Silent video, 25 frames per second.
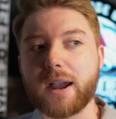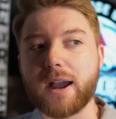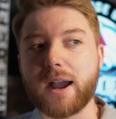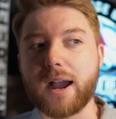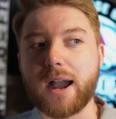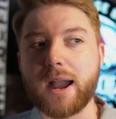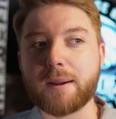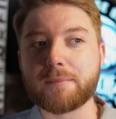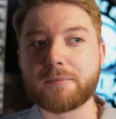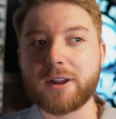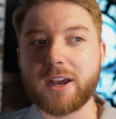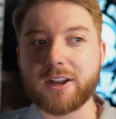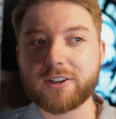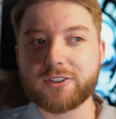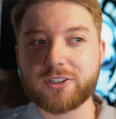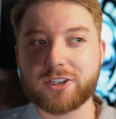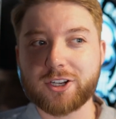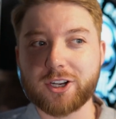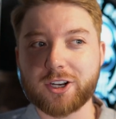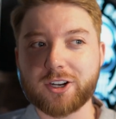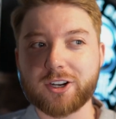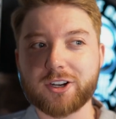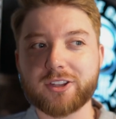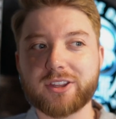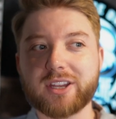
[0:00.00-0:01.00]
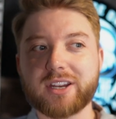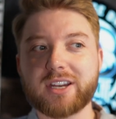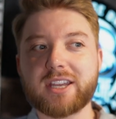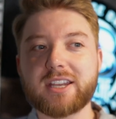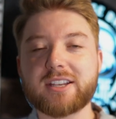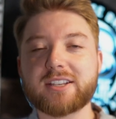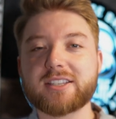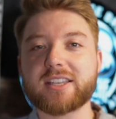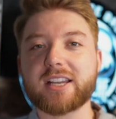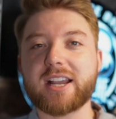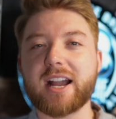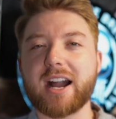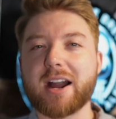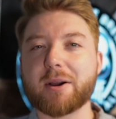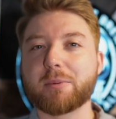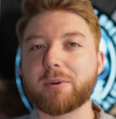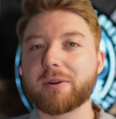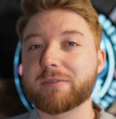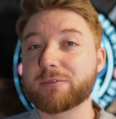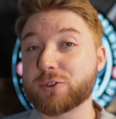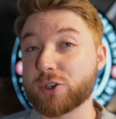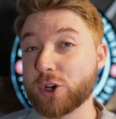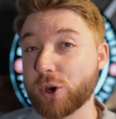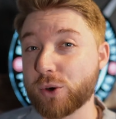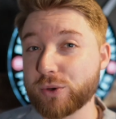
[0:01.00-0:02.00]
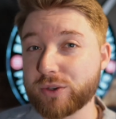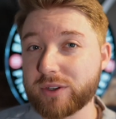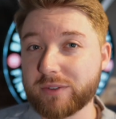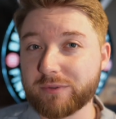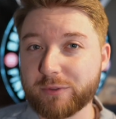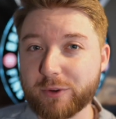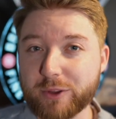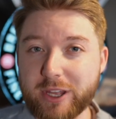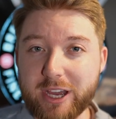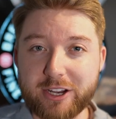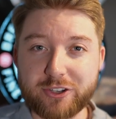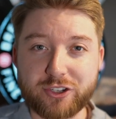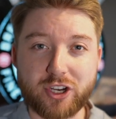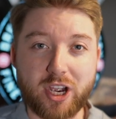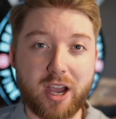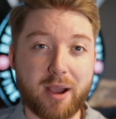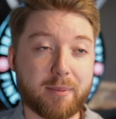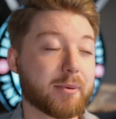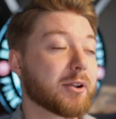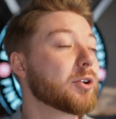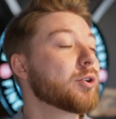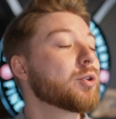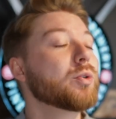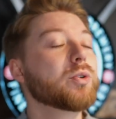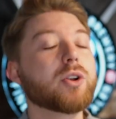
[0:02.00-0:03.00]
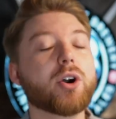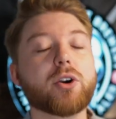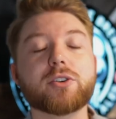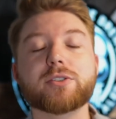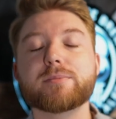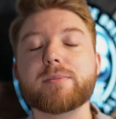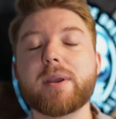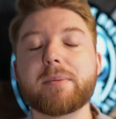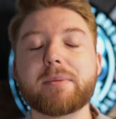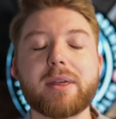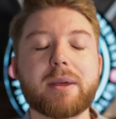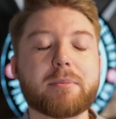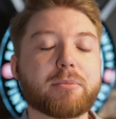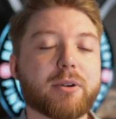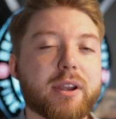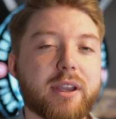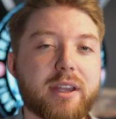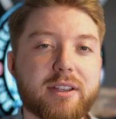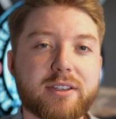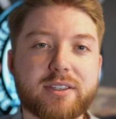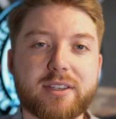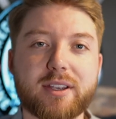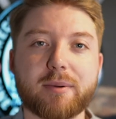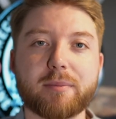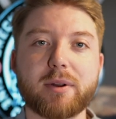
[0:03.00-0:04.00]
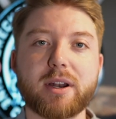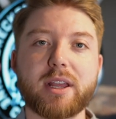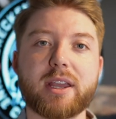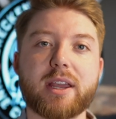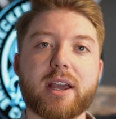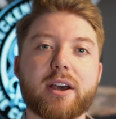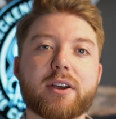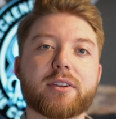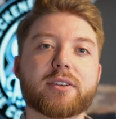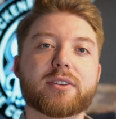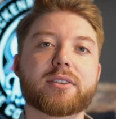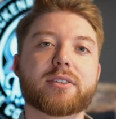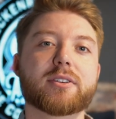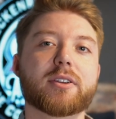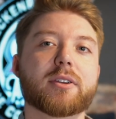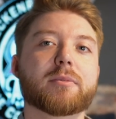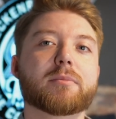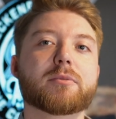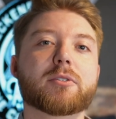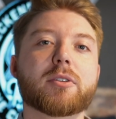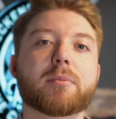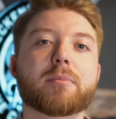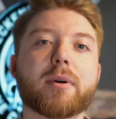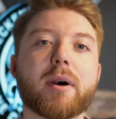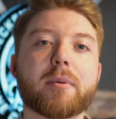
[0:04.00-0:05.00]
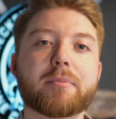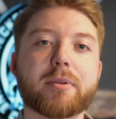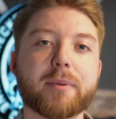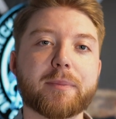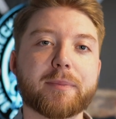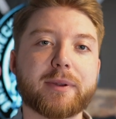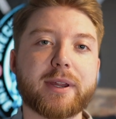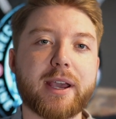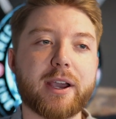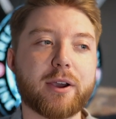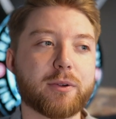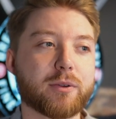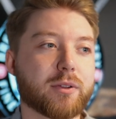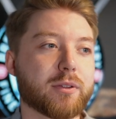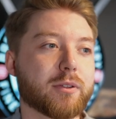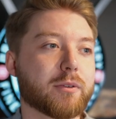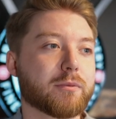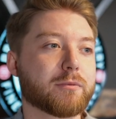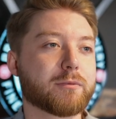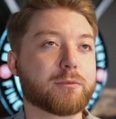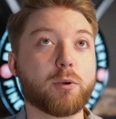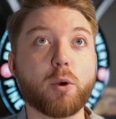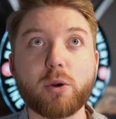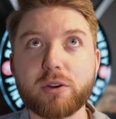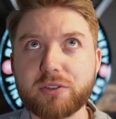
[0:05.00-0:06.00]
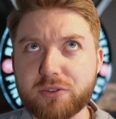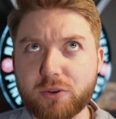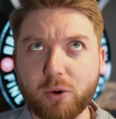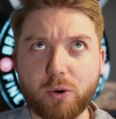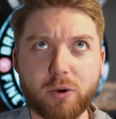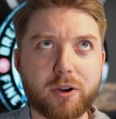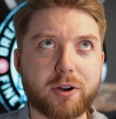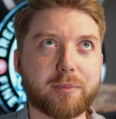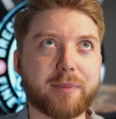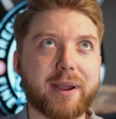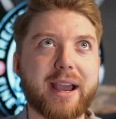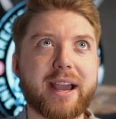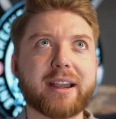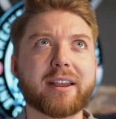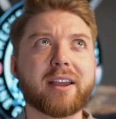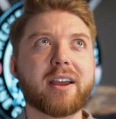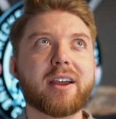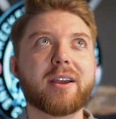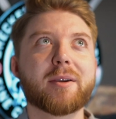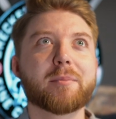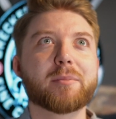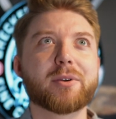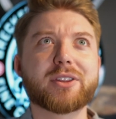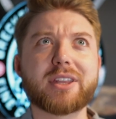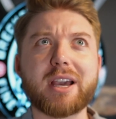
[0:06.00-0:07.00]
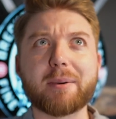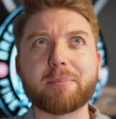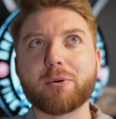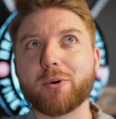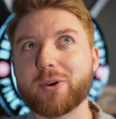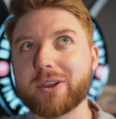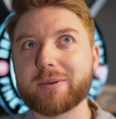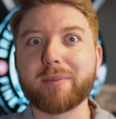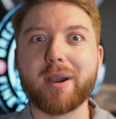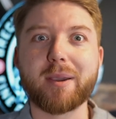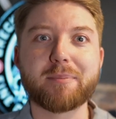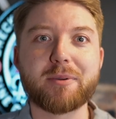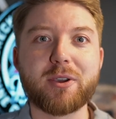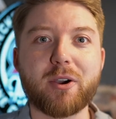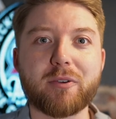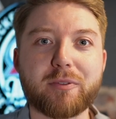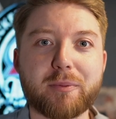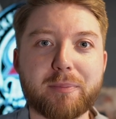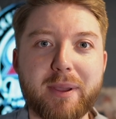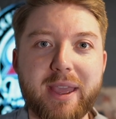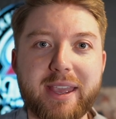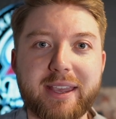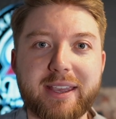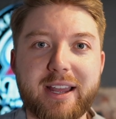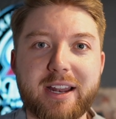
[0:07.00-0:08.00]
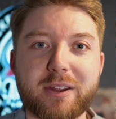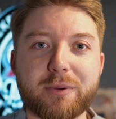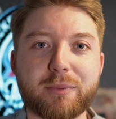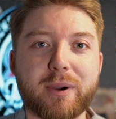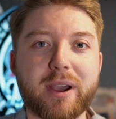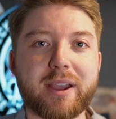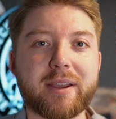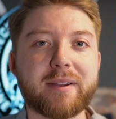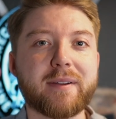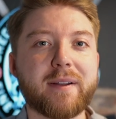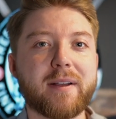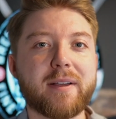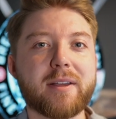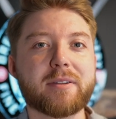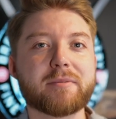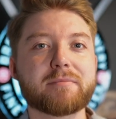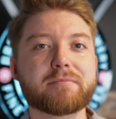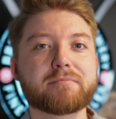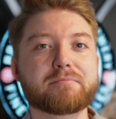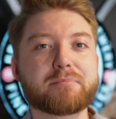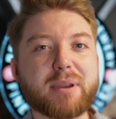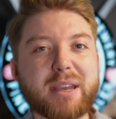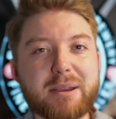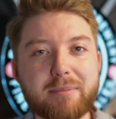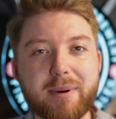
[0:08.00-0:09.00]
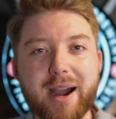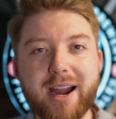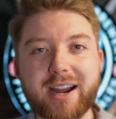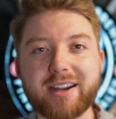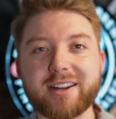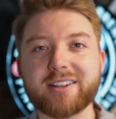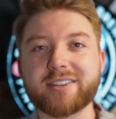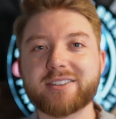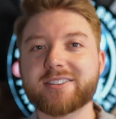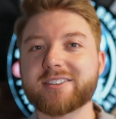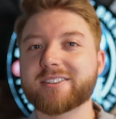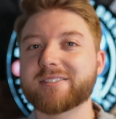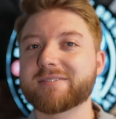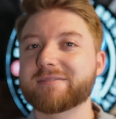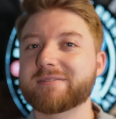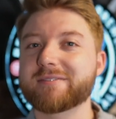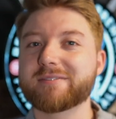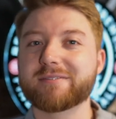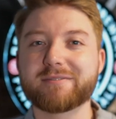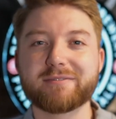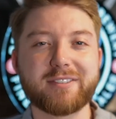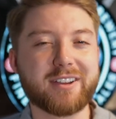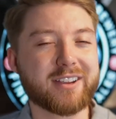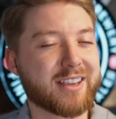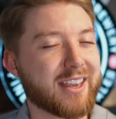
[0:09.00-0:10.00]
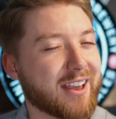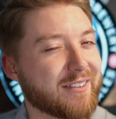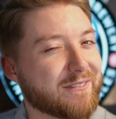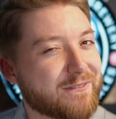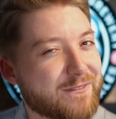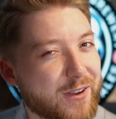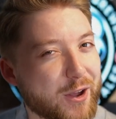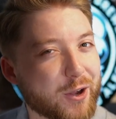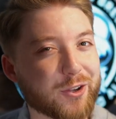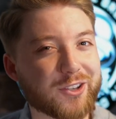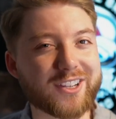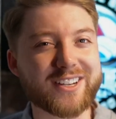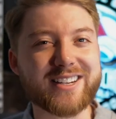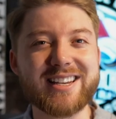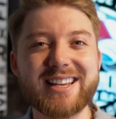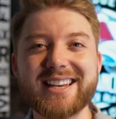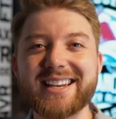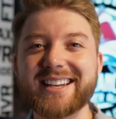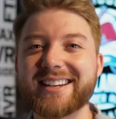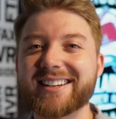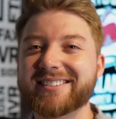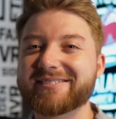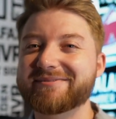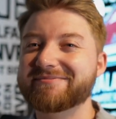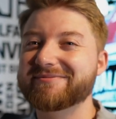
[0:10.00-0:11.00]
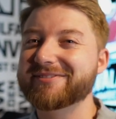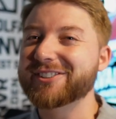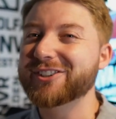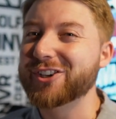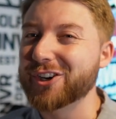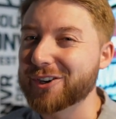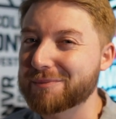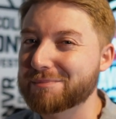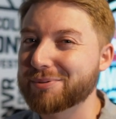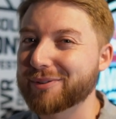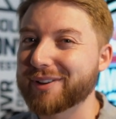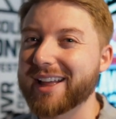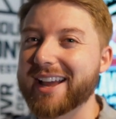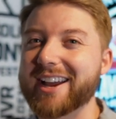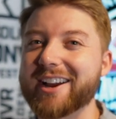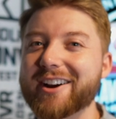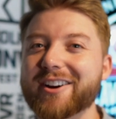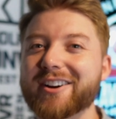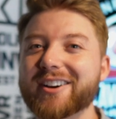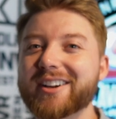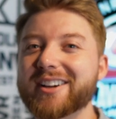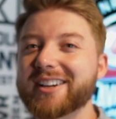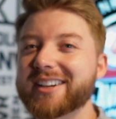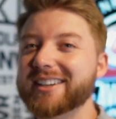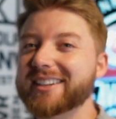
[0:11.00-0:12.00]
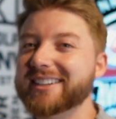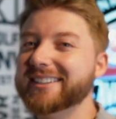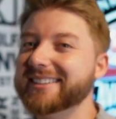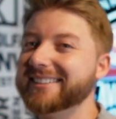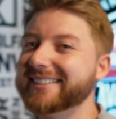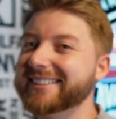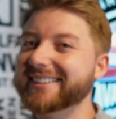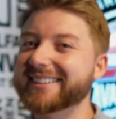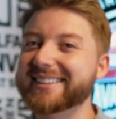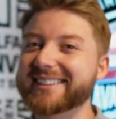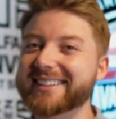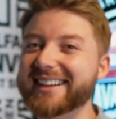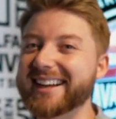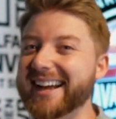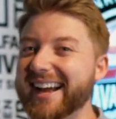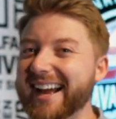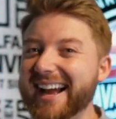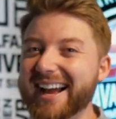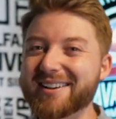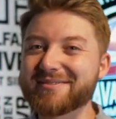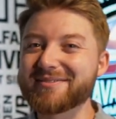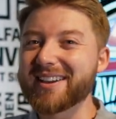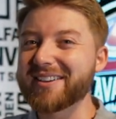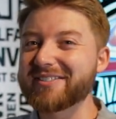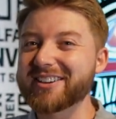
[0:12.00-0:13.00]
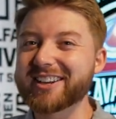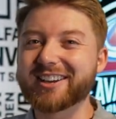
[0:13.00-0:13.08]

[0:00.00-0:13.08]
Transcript: I'm not sure that he's the guy I would have chosen for that job, and who knows, maybe they bring in somebody else to bump him down to the fourth cornerback, but at that point you might be overpaying anyway. B-, again, filled a need, good player. Maybe